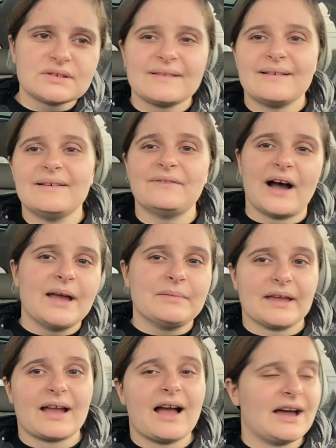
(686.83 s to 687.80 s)

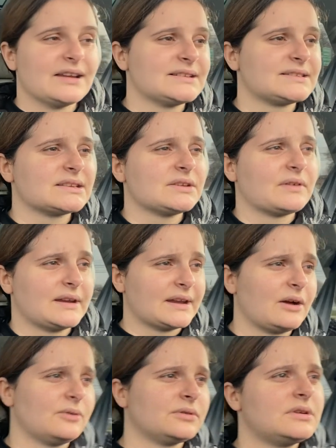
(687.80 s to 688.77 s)
vibing honestly right
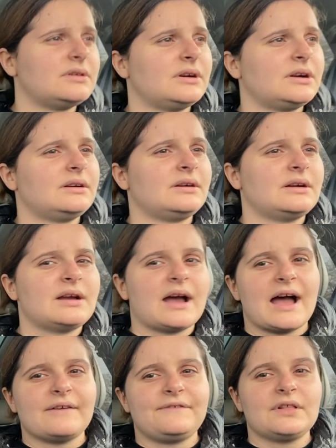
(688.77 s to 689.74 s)
now.
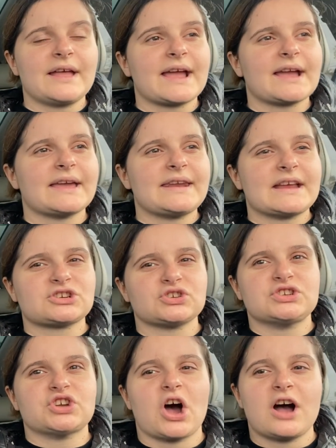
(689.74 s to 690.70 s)
I feel like I can
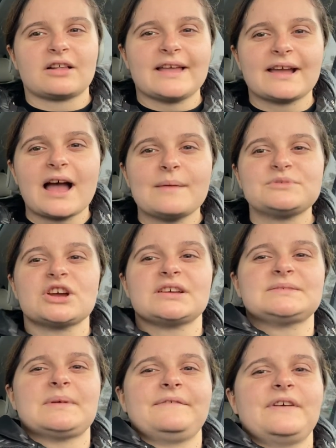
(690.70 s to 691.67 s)
actually talk, like I'm talking
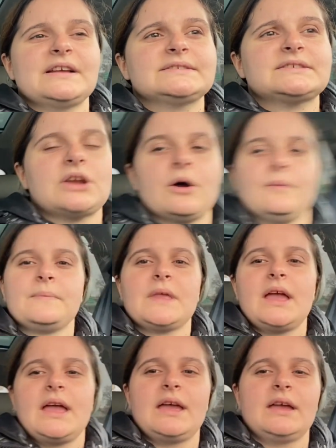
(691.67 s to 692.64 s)
to my friends, you know.
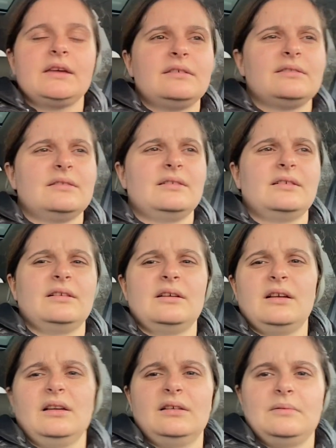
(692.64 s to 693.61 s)
And
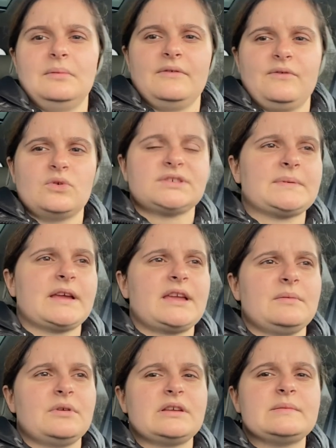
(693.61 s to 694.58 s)
of course my
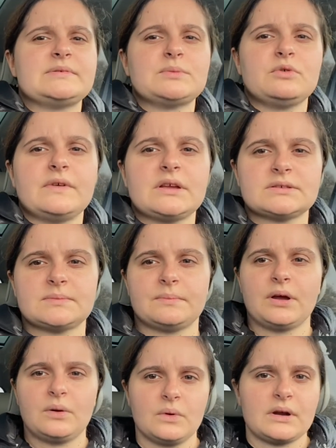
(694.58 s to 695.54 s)
camera keeps moving,
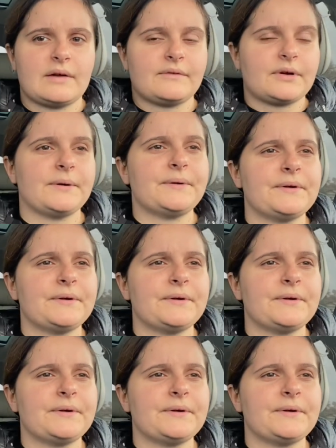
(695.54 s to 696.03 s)
but whatever.